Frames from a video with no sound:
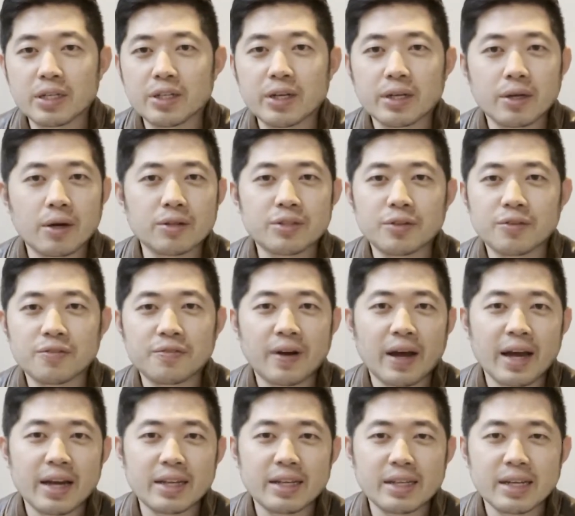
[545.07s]
you can also
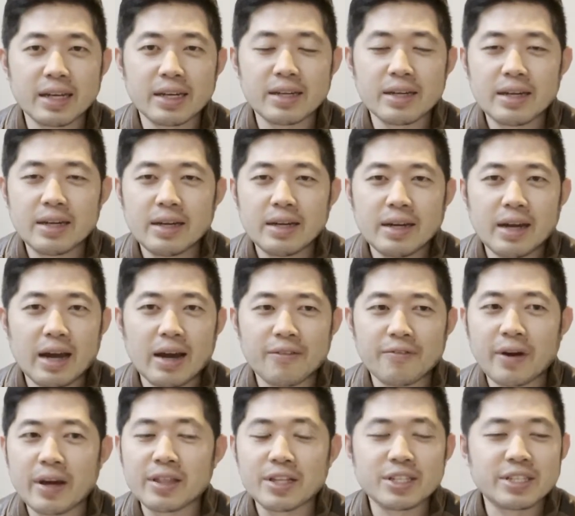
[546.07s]
find
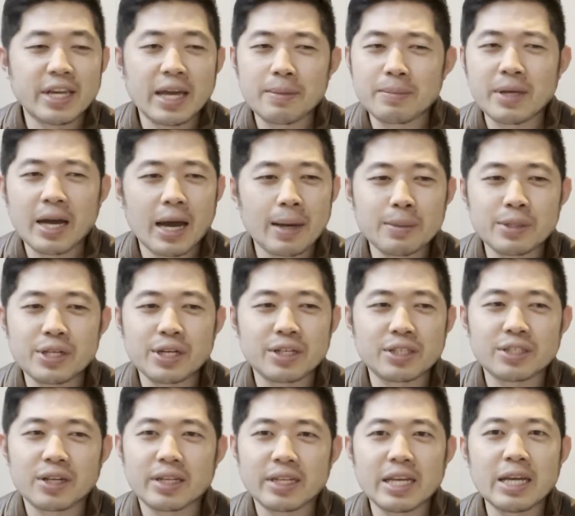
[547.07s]
the same
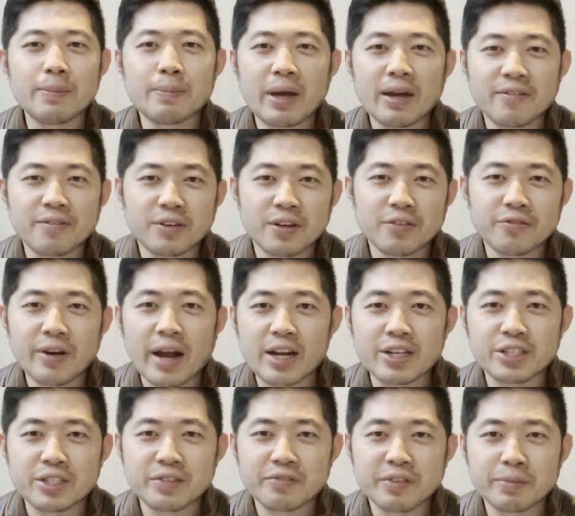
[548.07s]
timeshares on eBay for a
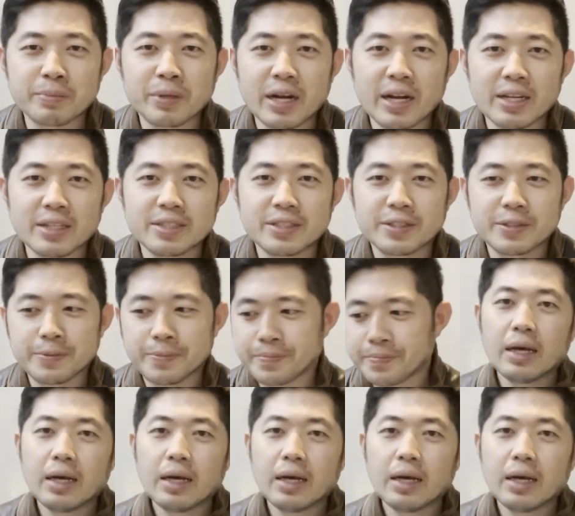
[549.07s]
fraction of the price.